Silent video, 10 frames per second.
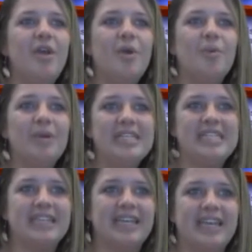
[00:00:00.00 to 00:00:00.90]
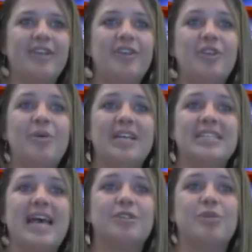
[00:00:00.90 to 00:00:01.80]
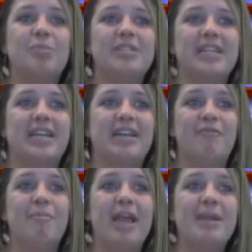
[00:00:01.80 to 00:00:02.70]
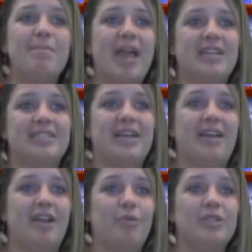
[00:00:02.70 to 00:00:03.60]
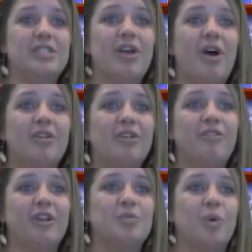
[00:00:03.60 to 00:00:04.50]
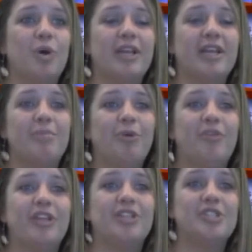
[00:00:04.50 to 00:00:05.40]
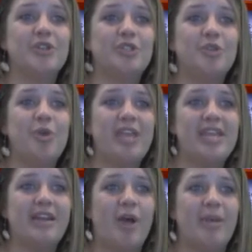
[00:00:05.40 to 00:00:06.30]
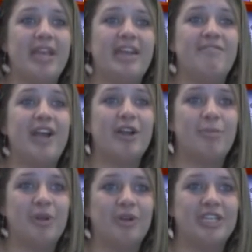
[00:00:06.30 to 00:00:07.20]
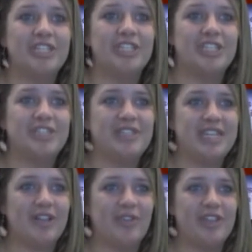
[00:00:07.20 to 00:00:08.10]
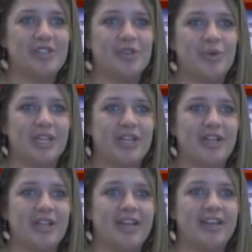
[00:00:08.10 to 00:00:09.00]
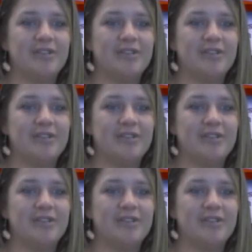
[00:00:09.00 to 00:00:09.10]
Recently, U.S. House Representative Mike McIntyre was honored for his work in improving the social, economic, and environmental conditions of southeastern North Carolina.